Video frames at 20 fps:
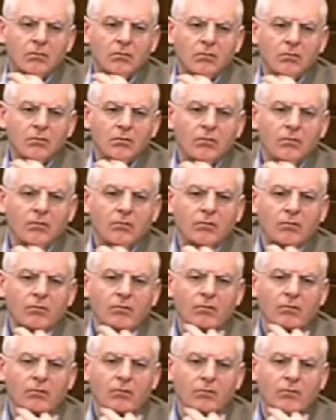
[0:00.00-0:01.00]

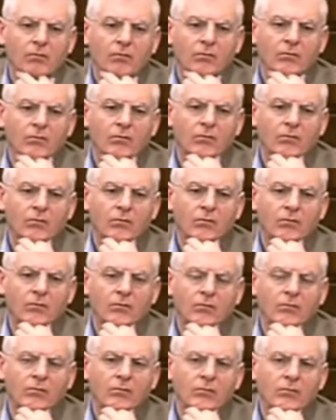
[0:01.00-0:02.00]

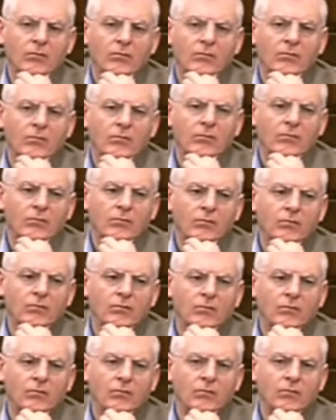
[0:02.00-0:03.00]

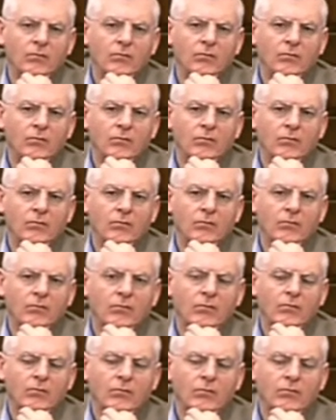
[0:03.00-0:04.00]

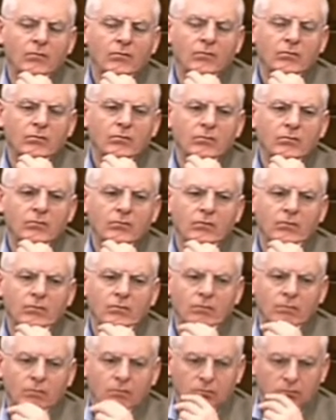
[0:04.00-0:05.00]

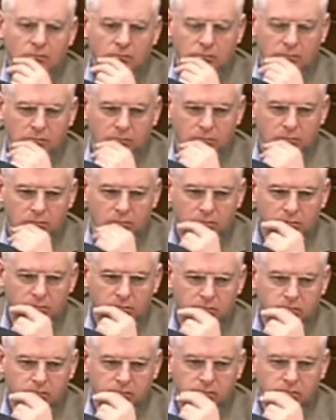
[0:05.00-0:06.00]

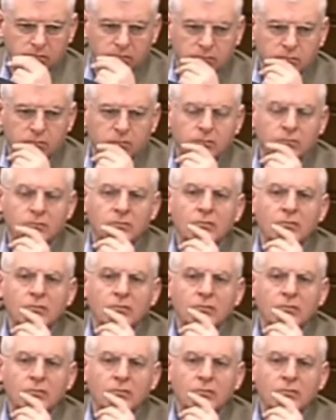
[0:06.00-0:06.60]
(not speaking)